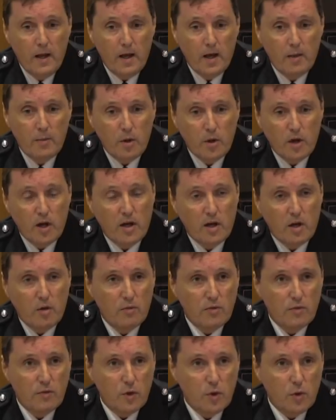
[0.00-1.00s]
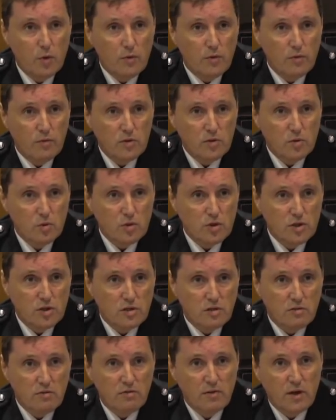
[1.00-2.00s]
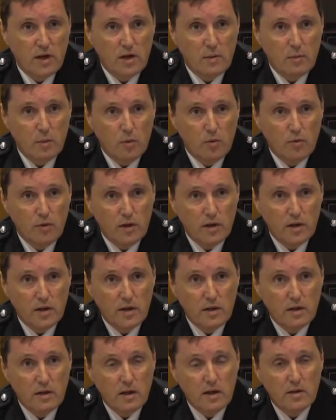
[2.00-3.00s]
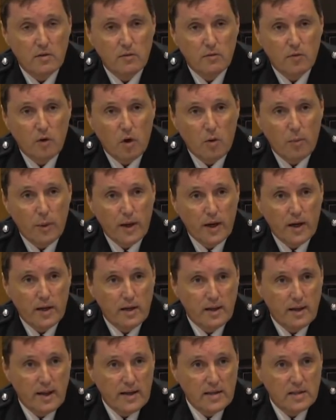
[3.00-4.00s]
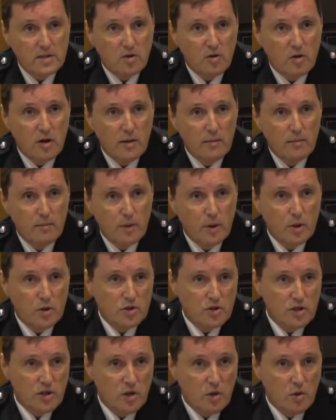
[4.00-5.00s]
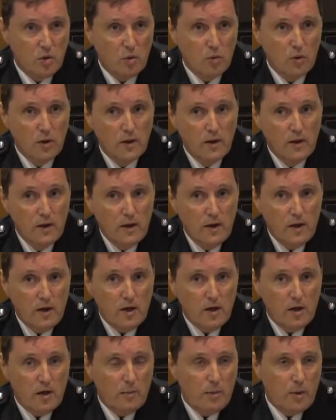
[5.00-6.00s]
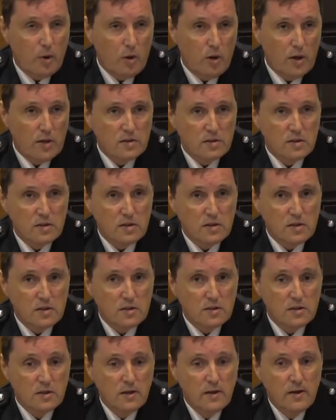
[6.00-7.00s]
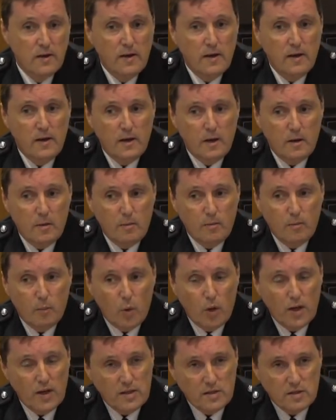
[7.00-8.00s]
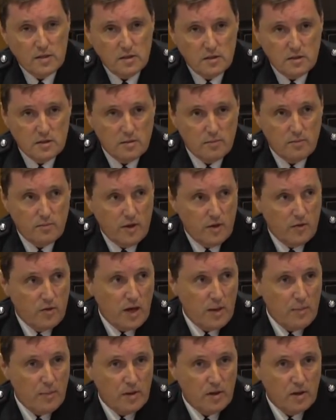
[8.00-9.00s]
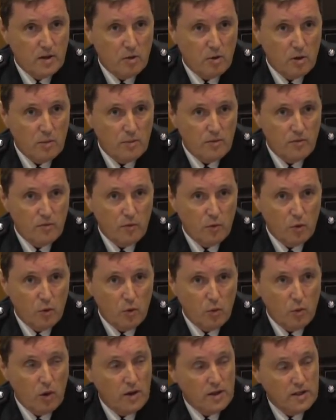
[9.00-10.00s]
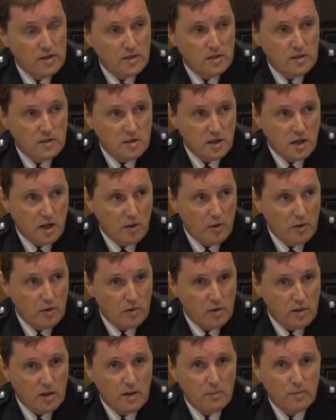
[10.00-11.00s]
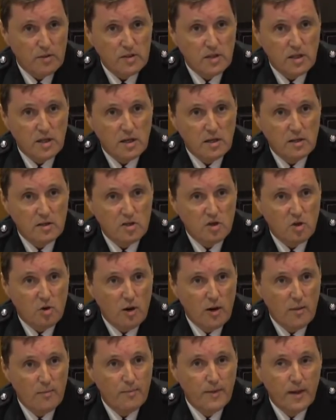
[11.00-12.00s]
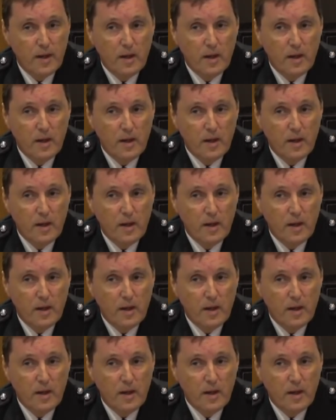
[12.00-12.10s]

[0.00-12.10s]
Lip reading: You get an overview of the resources that are available for the London Fire Brigade at that time, personnel, appliances, what incidents have happened the night before, what incidents are going on at that particular time.